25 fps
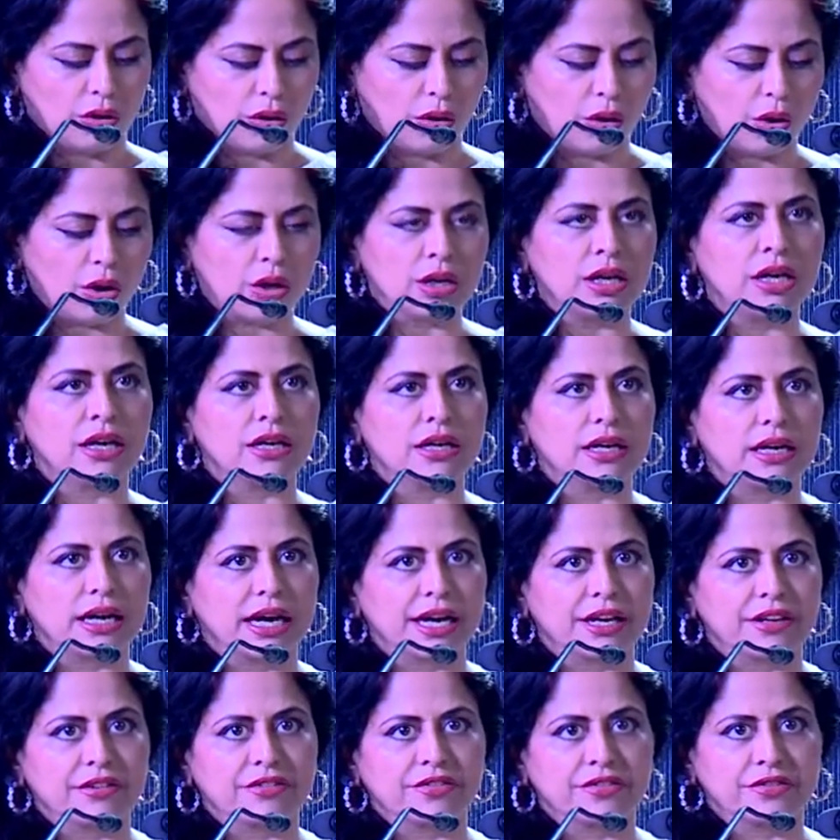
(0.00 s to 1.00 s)
all her
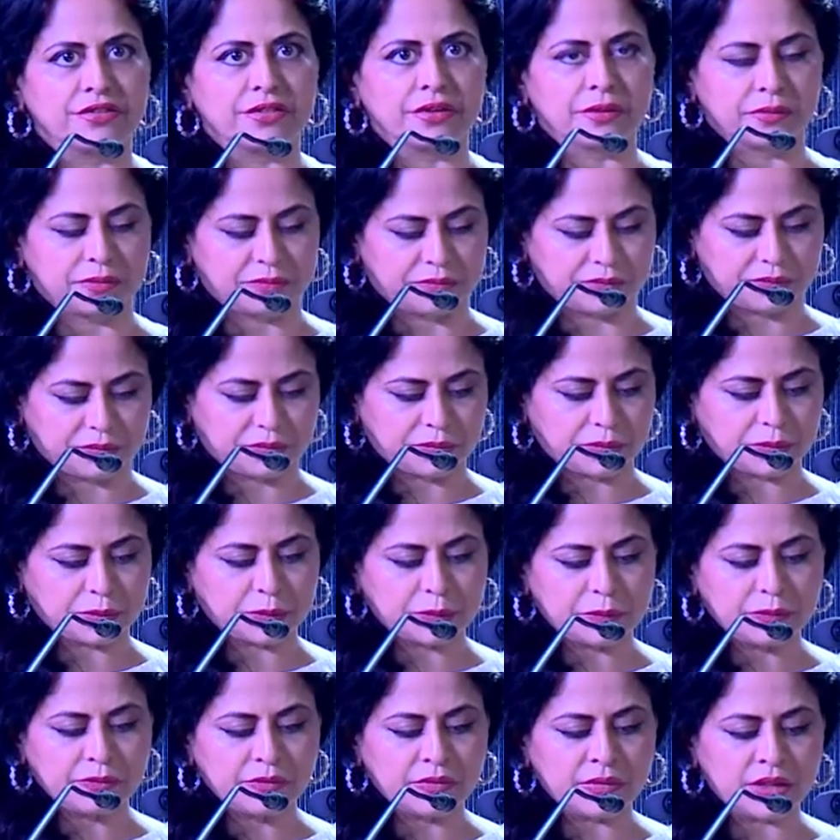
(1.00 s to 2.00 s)
life.
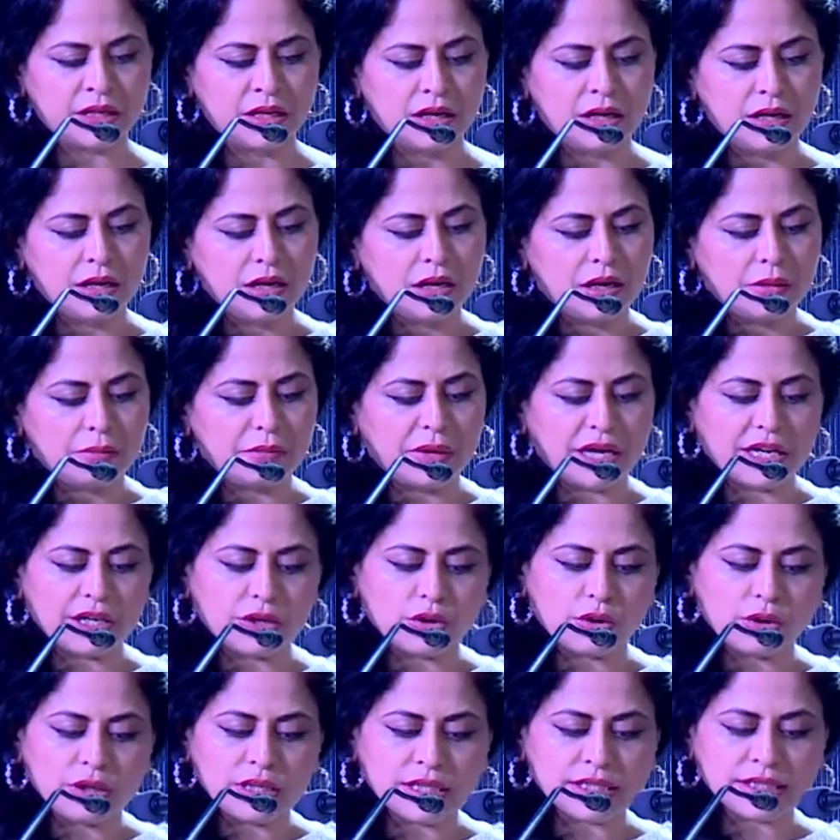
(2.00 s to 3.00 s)
My
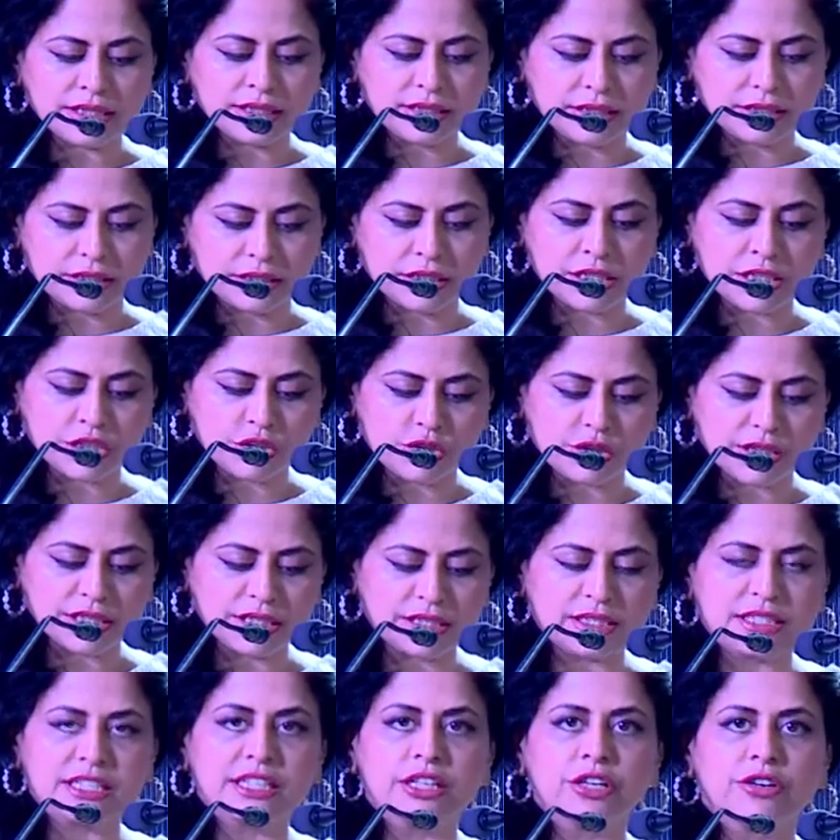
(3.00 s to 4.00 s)
role as the
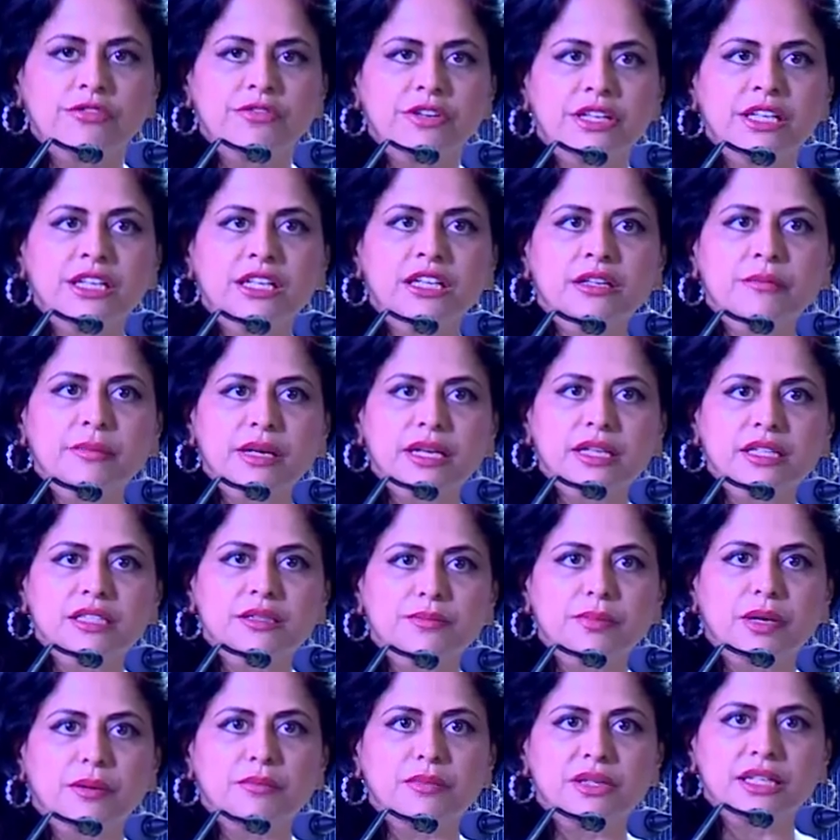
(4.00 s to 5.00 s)
trustee of Indian Metals
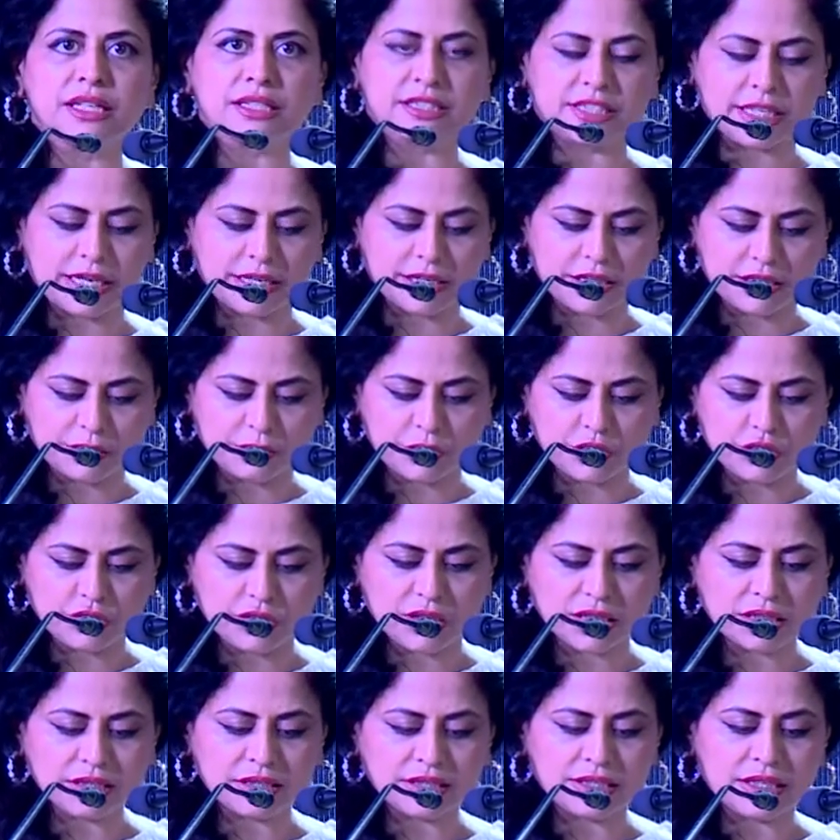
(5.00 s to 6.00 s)
Public Charitable
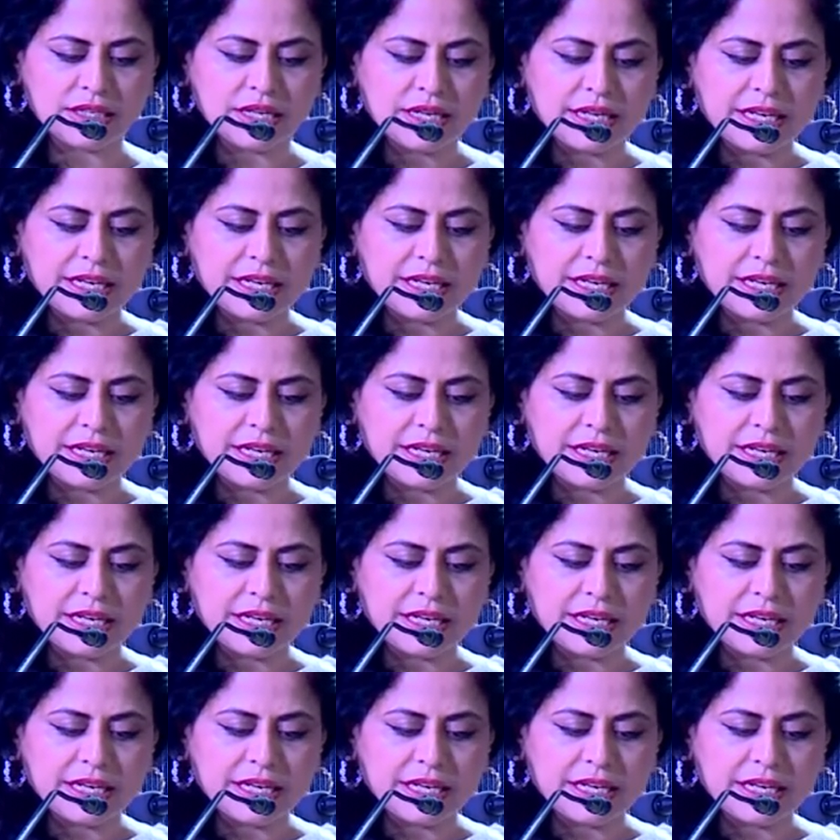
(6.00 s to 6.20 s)
Trust